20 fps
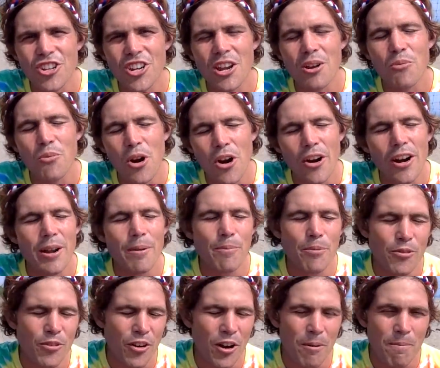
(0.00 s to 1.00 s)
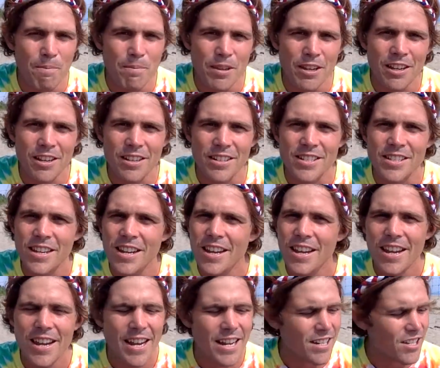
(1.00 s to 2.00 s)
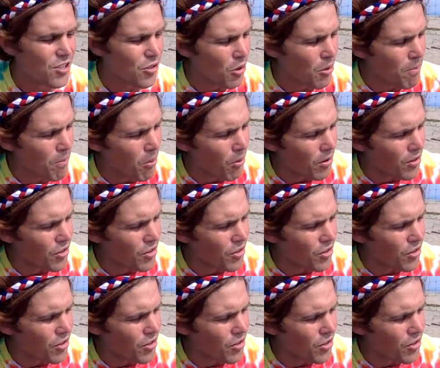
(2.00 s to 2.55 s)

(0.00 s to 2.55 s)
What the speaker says: appreciate where I am from,